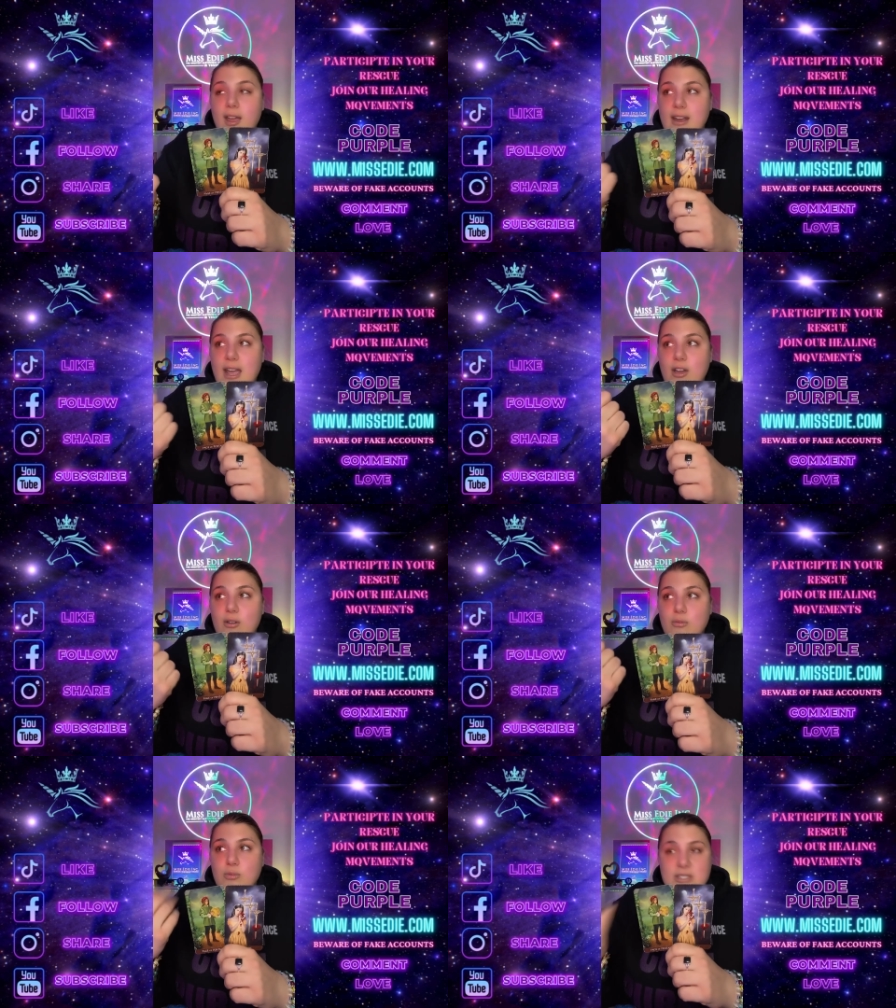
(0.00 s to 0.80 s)

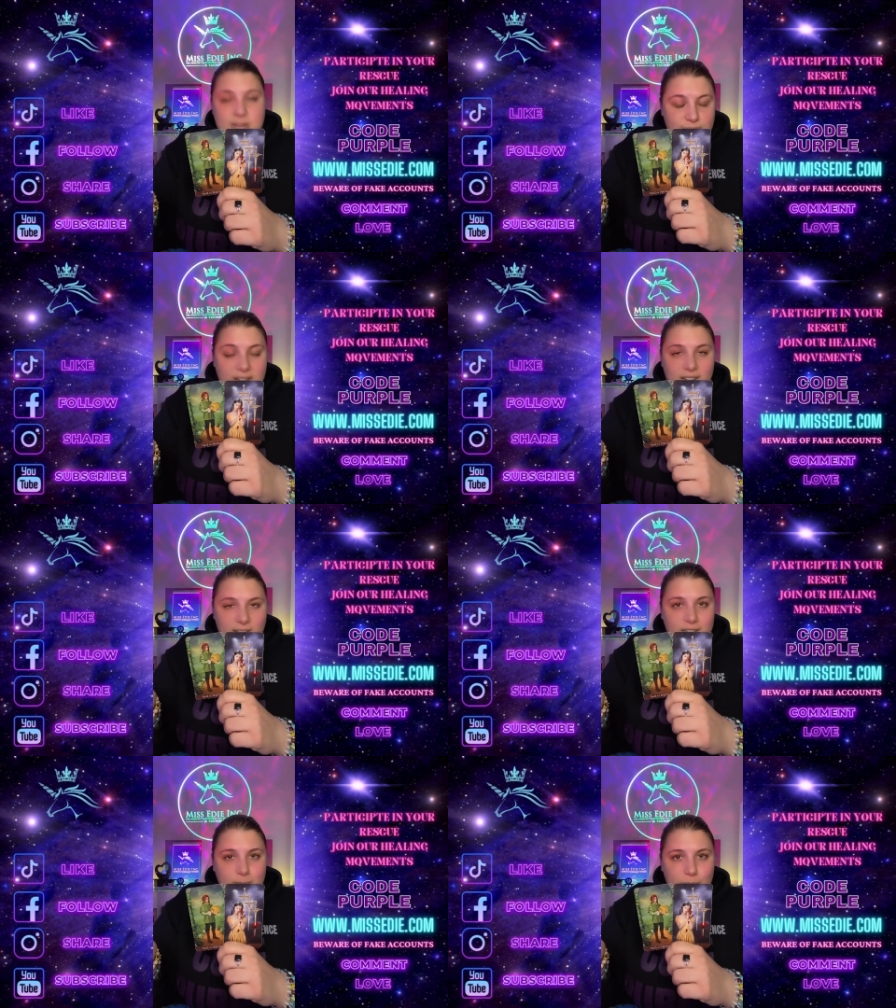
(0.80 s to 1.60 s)
Now, we'll find out
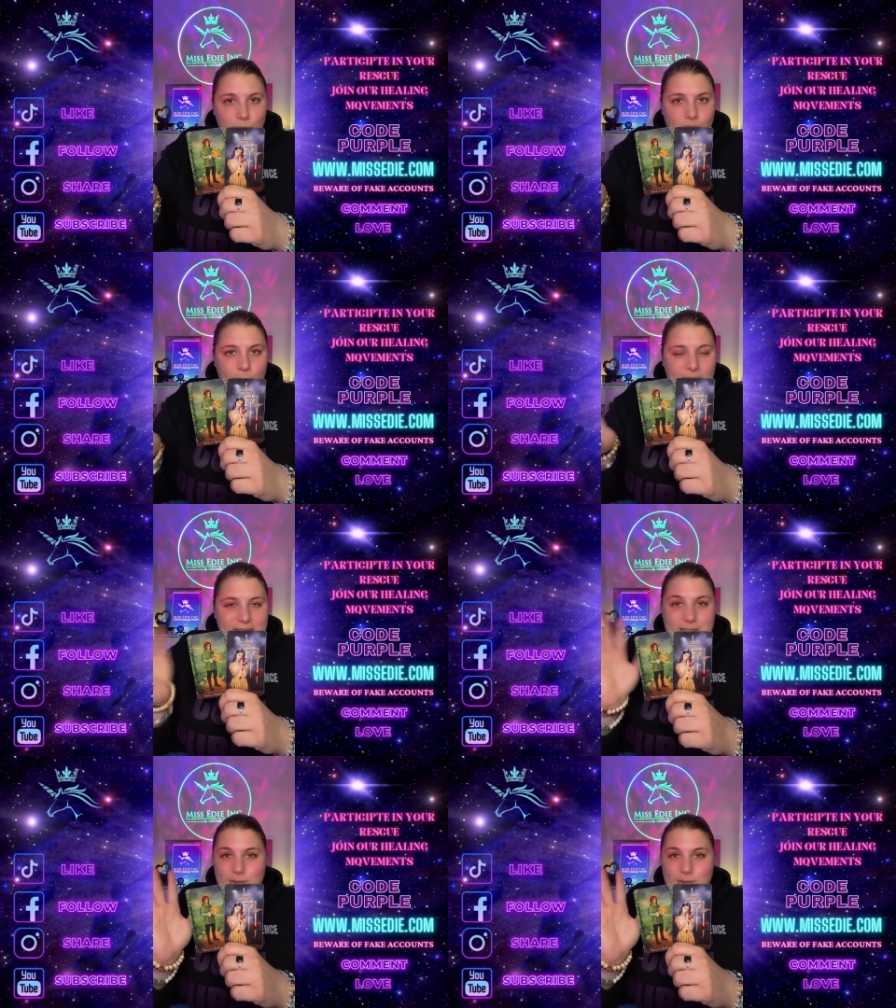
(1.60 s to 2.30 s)
a little bit more about this.